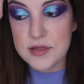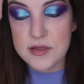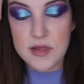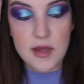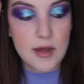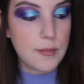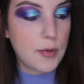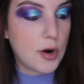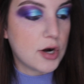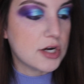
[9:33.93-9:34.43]

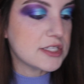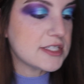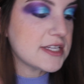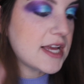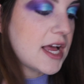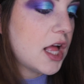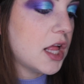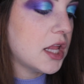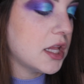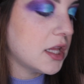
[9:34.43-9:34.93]
some
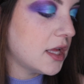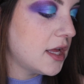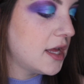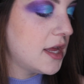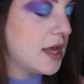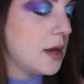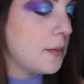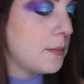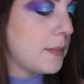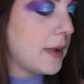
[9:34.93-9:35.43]
Ardell
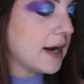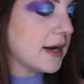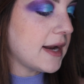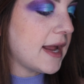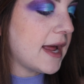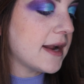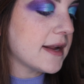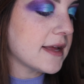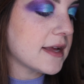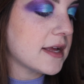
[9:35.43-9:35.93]

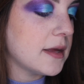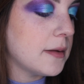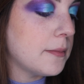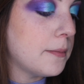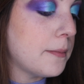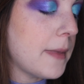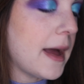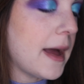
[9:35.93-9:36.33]
magnetic